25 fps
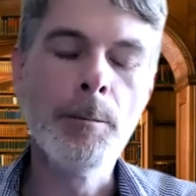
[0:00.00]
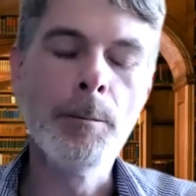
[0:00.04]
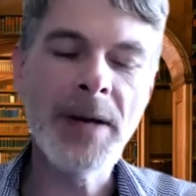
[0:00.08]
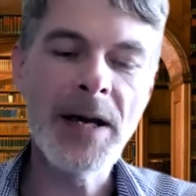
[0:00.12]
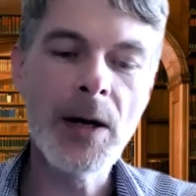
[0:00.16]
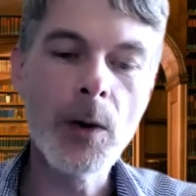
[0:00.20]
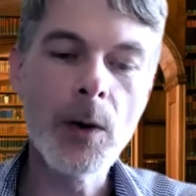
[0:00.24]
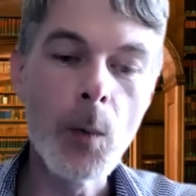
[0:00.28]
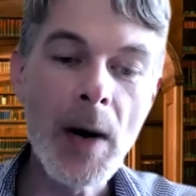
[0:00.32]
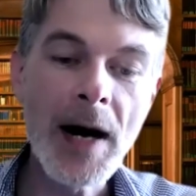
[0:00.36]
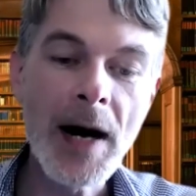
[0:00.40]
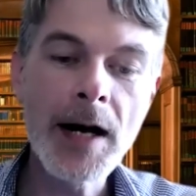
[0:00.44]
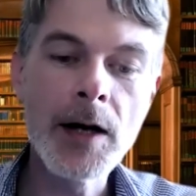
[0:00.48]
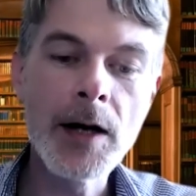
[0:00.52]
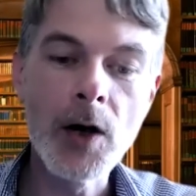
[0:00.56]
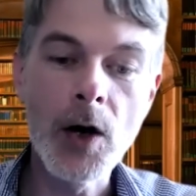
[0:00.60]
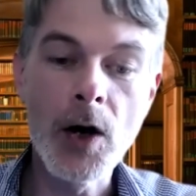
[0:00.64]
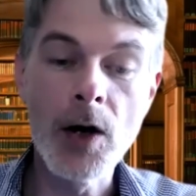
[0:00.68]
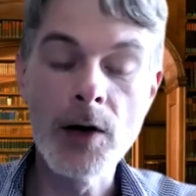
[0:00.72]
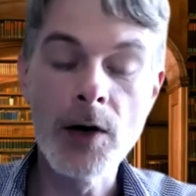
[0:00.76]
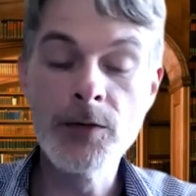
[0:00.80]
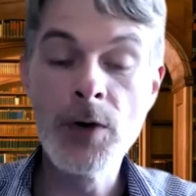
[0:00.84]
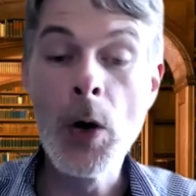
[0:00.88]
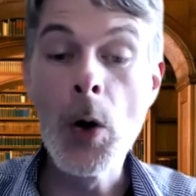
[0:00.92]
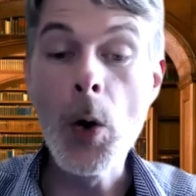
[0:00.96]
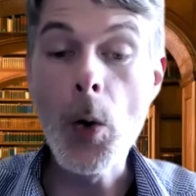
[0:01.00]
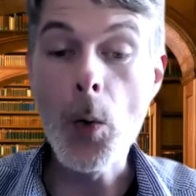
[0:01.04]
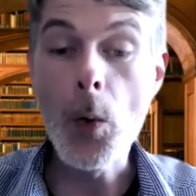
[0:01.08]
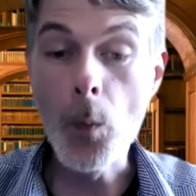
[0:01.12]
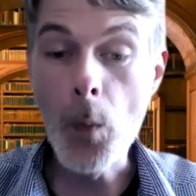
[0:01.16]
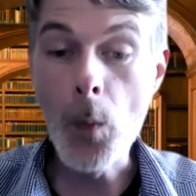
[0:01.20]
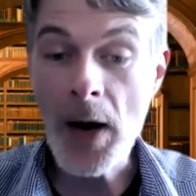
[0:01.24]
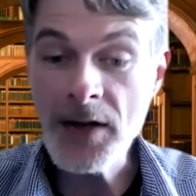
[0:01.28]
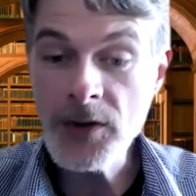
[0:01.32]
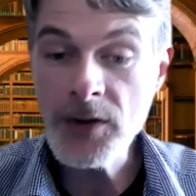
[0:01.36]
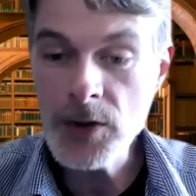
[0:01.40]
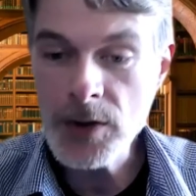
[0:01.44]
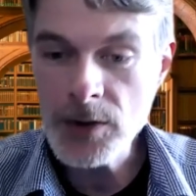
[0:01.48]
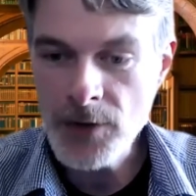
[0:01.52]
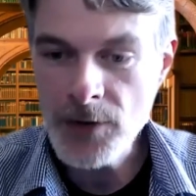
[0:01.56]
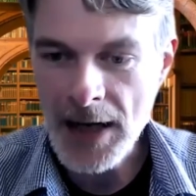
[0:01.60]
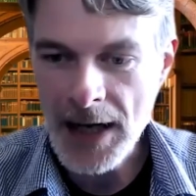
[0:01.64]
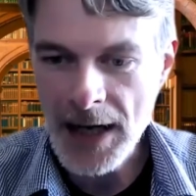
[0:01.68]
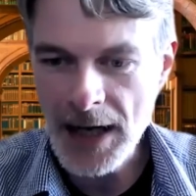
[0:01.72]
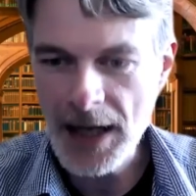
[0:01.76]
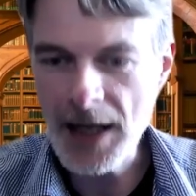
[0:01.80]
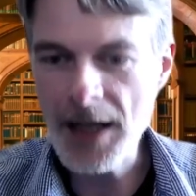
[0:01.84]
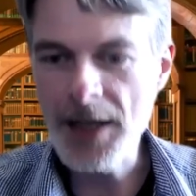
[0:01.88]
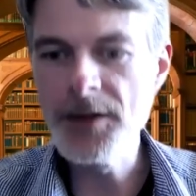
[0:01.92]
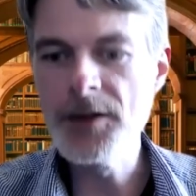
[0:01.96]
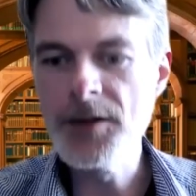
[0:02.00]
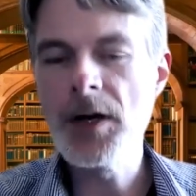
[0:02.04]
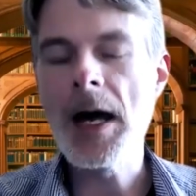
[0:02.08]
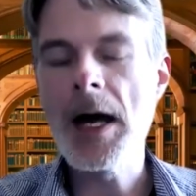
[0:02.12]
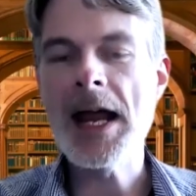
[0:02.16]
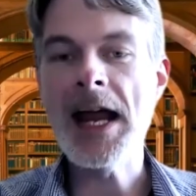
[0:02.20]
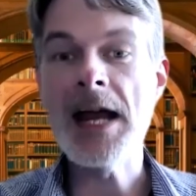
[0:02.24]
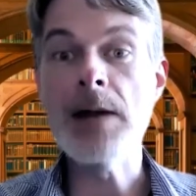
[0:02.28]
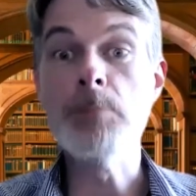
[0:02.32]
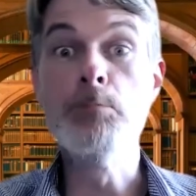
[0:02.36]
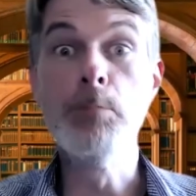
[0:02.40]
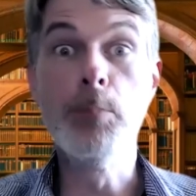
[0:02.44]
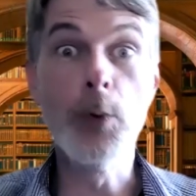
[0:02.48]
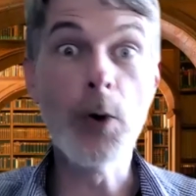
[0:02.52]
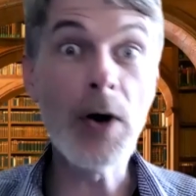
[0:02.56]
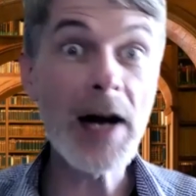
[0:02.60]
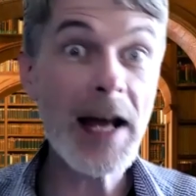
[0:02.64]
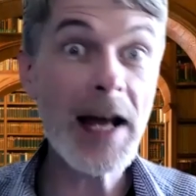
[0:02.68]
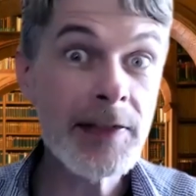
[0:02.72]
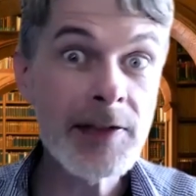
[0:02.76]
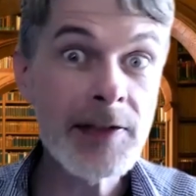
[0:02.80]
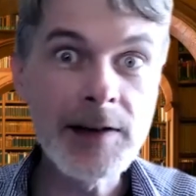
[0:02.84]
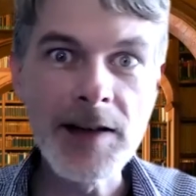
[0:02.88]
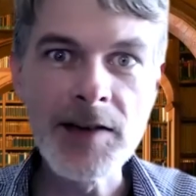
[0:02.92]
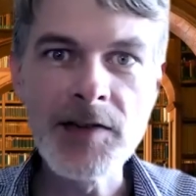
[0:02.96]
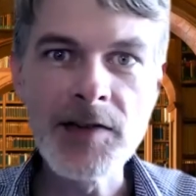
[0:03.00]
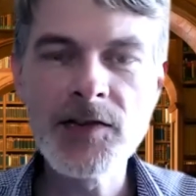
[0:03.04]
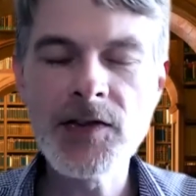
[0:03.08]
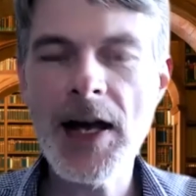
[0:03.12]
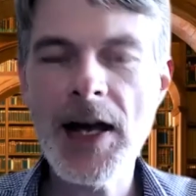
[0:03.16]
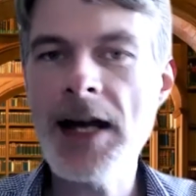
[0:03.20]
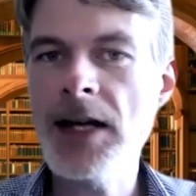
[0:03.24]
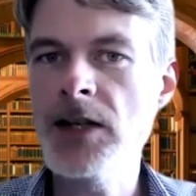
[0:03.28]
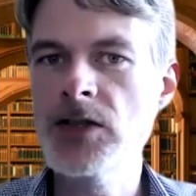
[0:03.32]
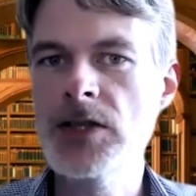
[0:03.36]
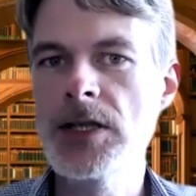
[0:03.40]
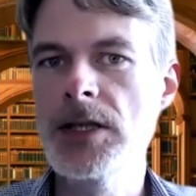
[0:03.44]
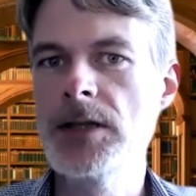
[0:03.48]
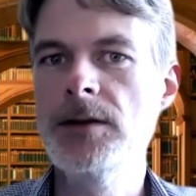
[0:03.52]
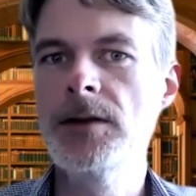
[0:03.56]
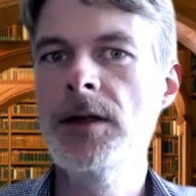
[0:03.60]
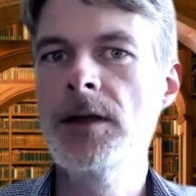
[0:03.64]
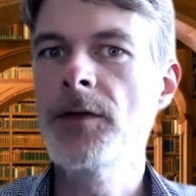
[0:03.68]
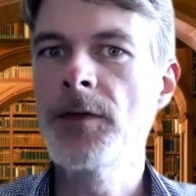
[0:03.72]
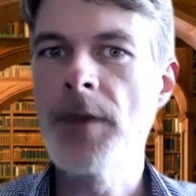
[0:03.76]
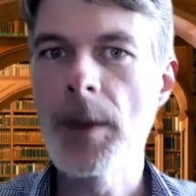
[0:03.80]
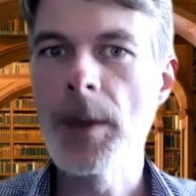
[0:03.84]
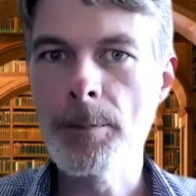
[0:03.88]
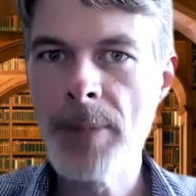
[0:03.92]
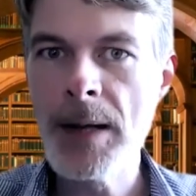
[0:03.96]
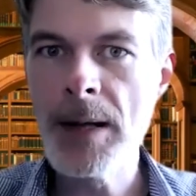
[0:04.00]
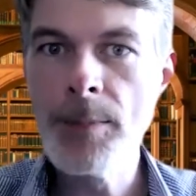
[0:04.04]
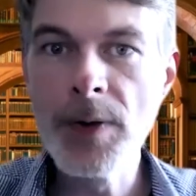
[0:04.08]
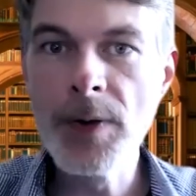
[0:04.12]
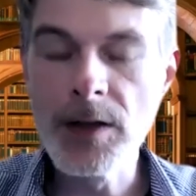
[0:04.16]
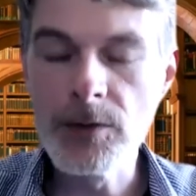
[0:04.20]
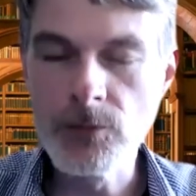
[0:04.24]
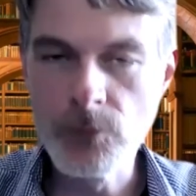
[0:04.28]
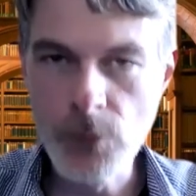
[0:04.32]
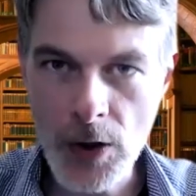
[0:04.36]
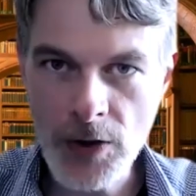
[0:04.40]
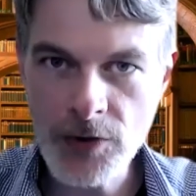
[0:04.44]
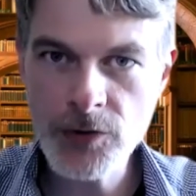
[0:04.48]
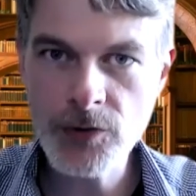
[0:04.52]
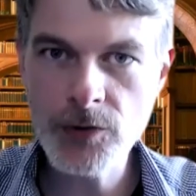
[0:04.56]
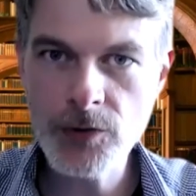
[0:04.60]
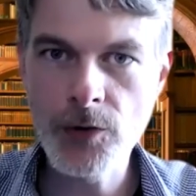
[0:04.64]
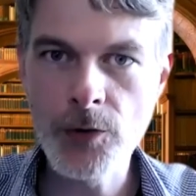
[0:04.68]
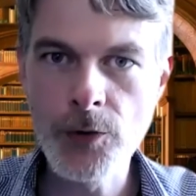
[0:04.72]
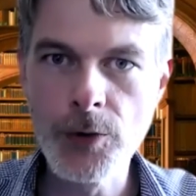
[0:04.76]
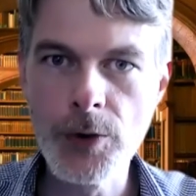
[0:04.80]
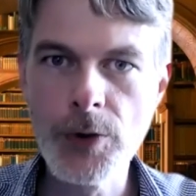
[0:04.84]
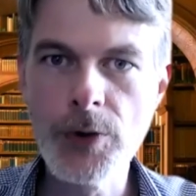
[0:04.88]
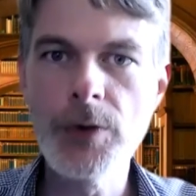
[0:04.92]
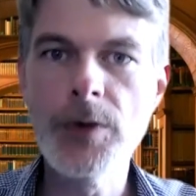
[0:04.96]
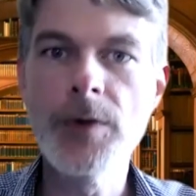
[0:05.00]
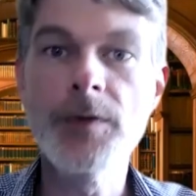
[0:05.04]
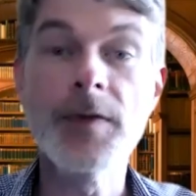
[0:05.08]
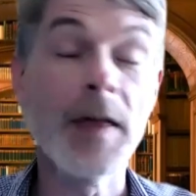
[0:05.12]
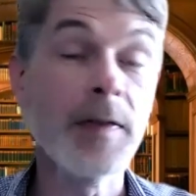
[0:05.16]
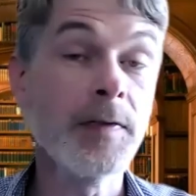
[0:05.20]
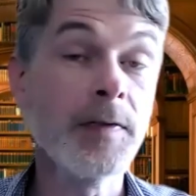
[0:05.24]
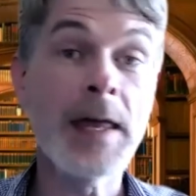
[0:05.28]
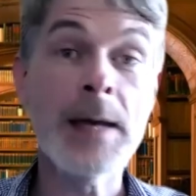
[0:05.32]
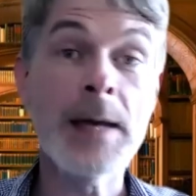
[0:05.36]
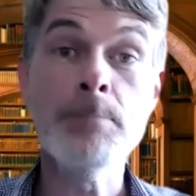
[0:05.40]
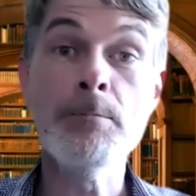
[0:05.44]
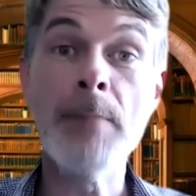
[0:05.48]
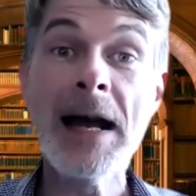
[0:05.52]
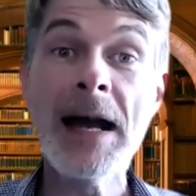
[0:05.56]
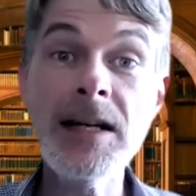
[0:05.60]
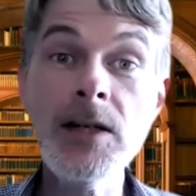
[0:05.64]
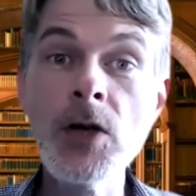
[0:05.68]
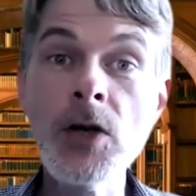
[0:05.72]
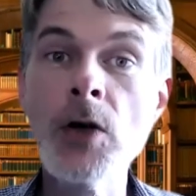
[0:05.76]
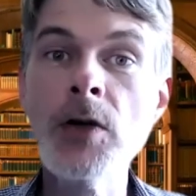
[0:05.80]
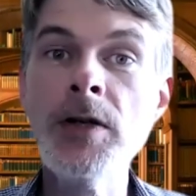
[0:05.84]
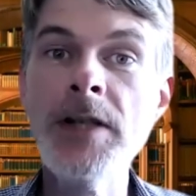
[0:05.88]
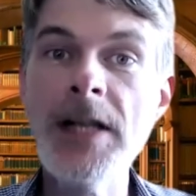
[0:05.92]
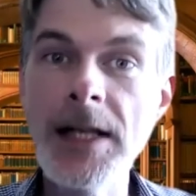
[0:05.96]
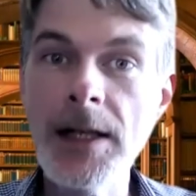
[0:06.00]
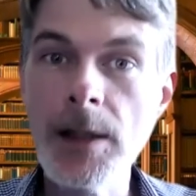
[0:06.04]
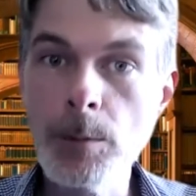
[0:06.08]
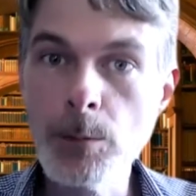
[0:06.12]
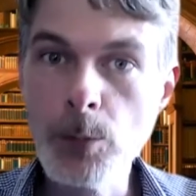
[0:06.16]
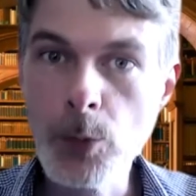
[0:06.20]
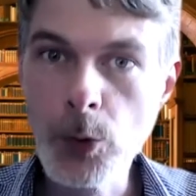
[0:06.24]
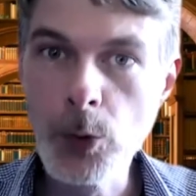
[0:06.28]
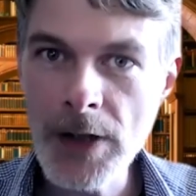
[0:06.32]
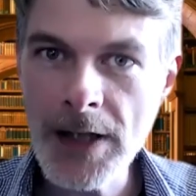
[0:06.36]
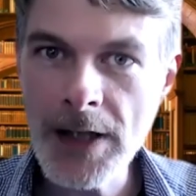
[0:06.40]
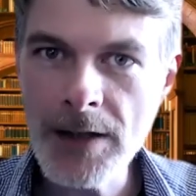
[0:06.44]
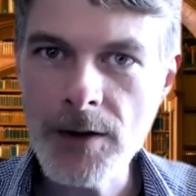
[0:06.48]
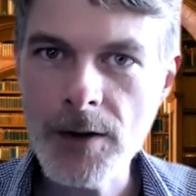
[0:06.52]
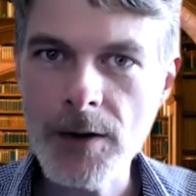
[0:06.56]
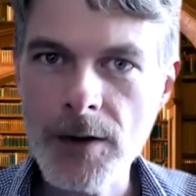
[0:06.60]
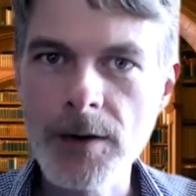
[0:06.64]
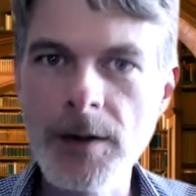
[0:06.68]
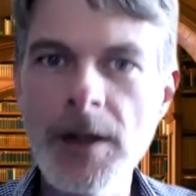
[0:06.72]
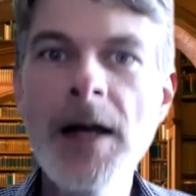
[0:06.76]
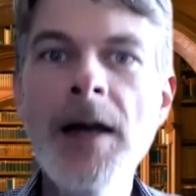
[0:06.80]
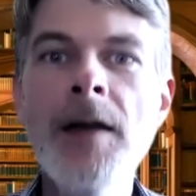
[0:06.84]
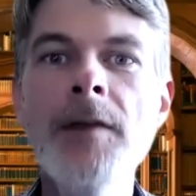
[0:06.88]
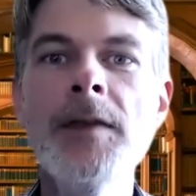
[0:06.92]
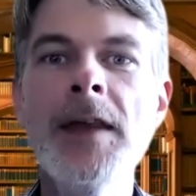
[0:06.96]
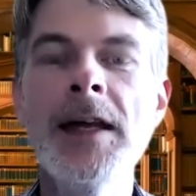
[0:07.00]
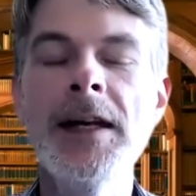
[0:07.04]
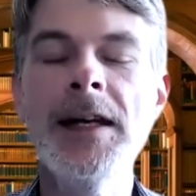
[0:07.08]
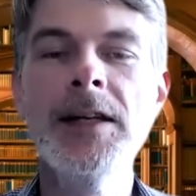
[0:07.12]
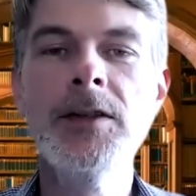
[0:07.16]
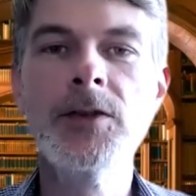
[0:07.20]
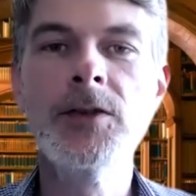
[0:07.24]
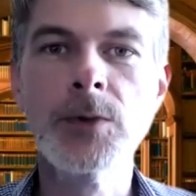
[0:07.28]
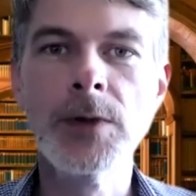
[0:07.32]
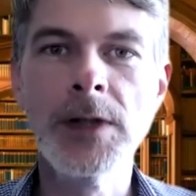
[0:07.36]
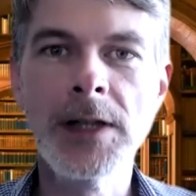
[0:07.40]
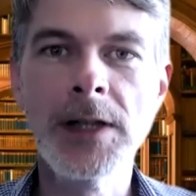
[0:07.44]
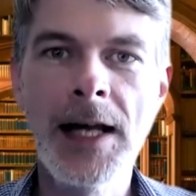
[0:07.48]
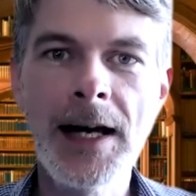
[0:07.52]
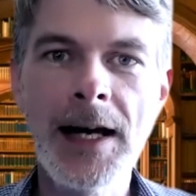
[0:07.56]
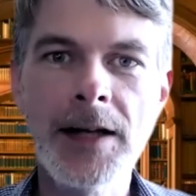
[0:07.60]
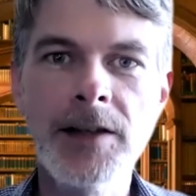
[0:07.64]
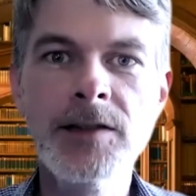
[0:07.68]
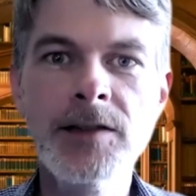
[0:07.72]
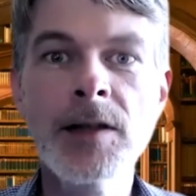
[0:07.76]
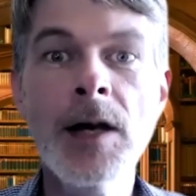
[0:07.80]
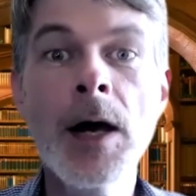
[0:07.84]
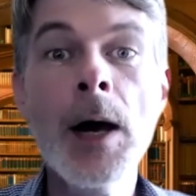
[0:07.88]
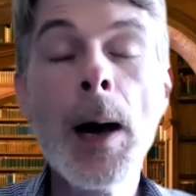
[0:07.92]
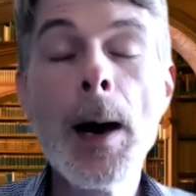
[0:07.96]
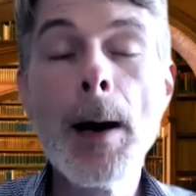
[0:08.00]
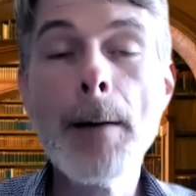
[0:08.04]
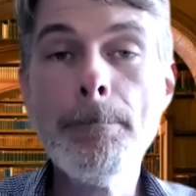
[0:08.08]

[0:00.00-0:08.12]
Be aware of when you've had a breathless section that people have rushed through, that they might now need a breather, they need to relax.